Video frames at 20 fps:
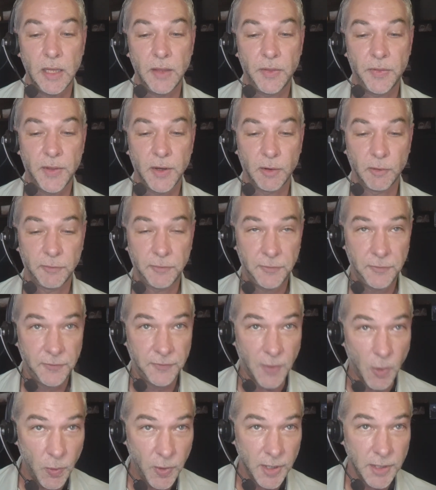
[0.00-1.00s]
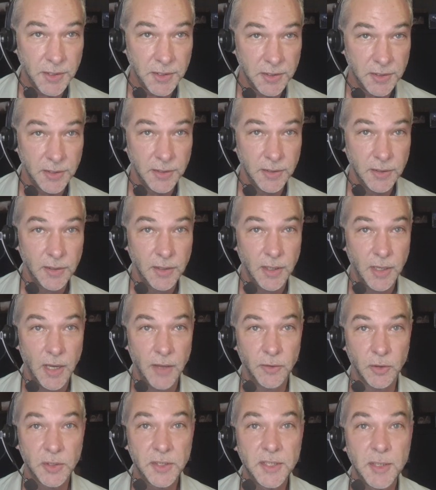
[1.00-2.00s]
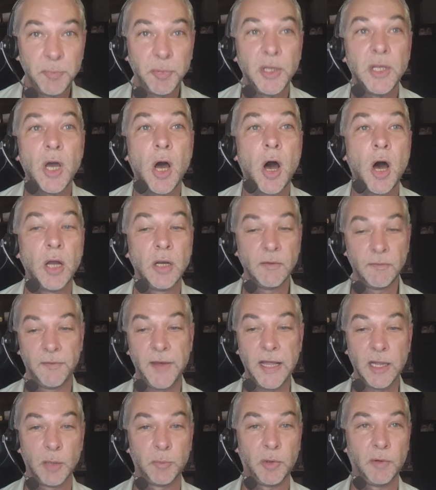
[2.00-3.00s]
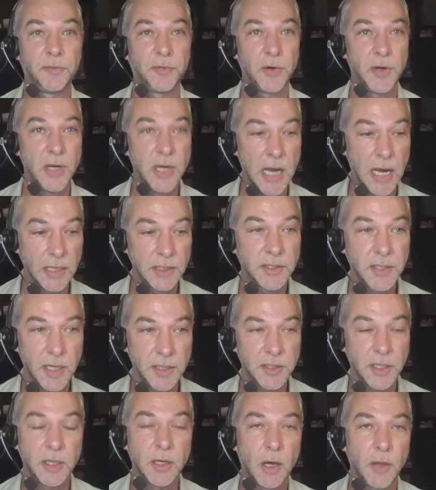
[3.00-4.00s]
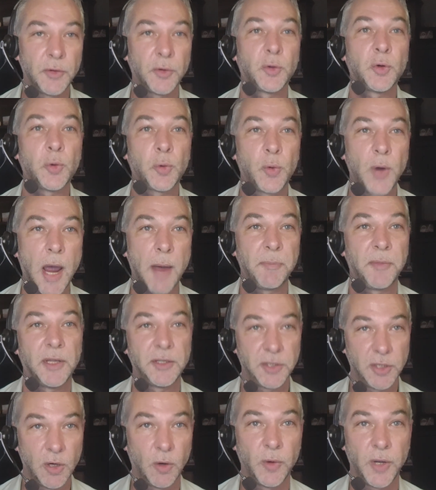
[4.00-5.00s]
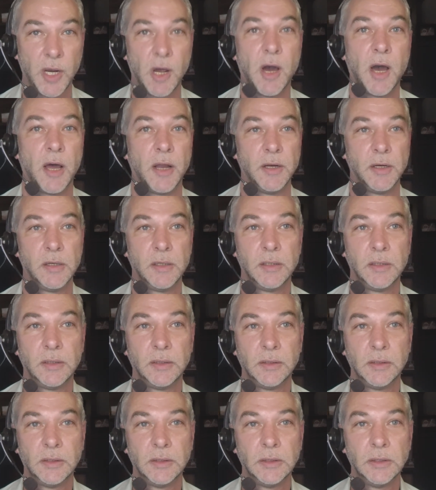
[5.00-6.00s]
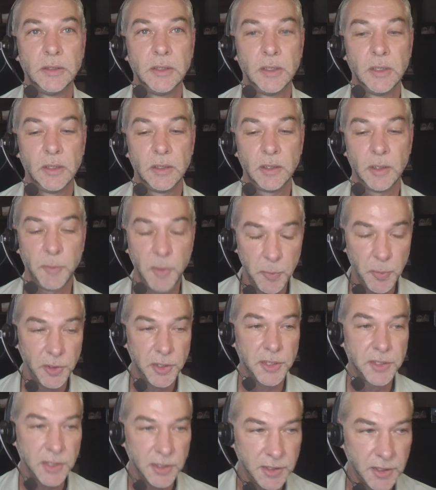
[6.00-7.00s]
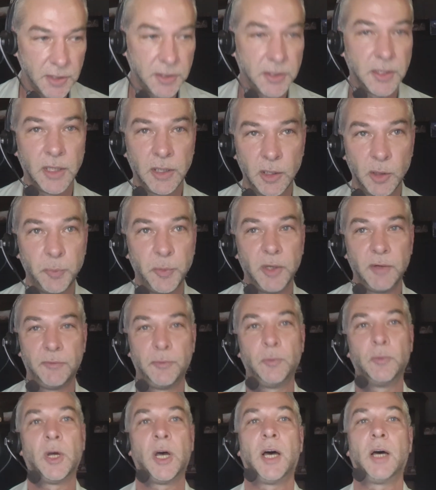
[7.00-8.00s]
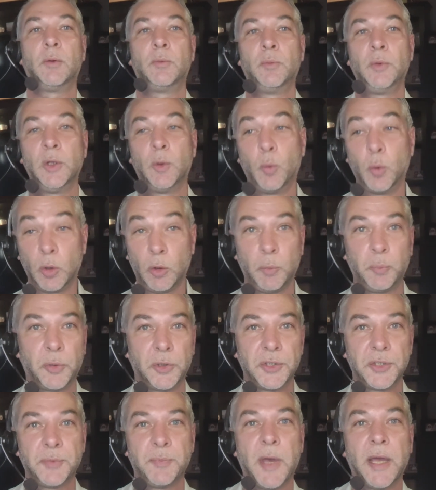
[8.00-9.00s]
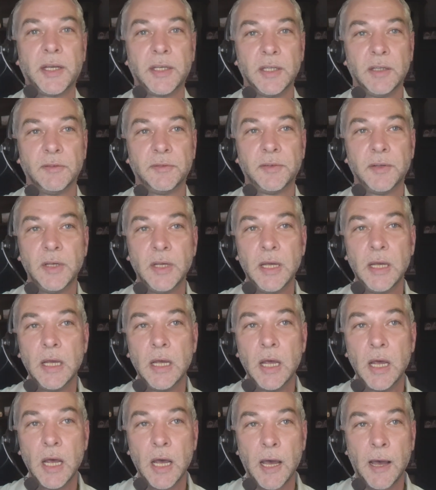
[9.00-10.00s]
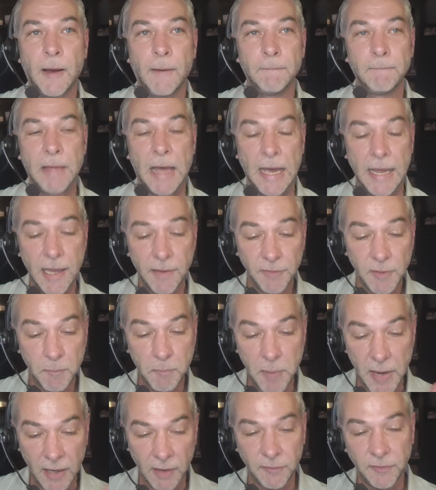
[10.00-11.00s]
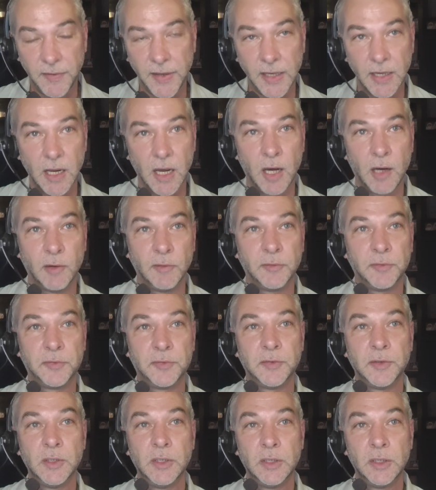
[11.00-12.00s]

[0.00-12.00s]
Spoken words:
They're focused, and they're simply unavailable for nonsense and other crap that's going on. Let me put this into a little bit of real-world perspective. I have the benefit of